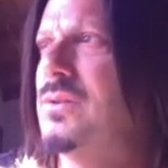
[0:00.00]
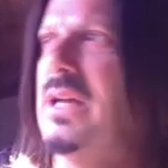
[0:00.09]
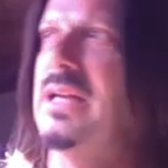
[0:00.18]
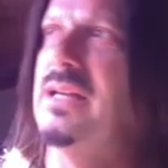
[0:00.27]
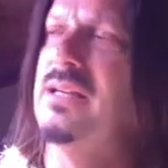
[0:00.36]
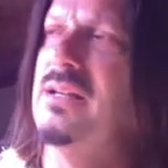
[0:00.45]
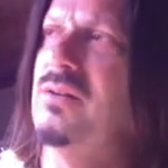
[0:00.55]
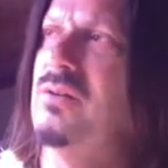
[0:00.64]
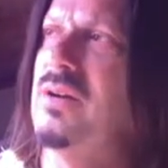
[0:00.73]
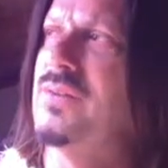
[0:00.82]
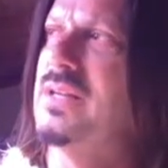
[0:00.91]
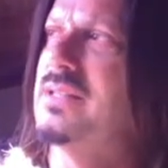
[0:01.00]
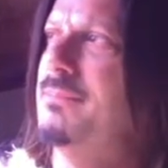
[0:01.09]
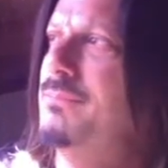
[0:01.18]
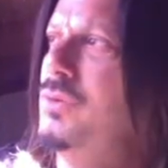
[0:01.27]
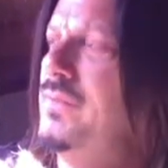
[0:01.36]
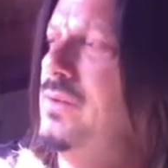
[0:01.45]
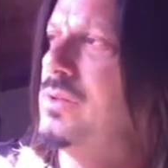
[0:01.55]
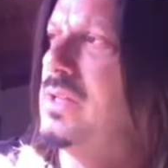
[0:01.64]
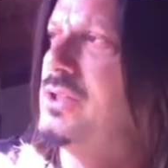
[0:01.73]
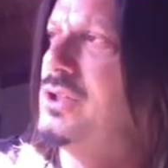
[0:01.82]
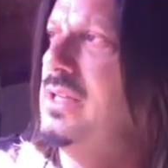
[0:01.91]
like, you know, I forget the movie with, like,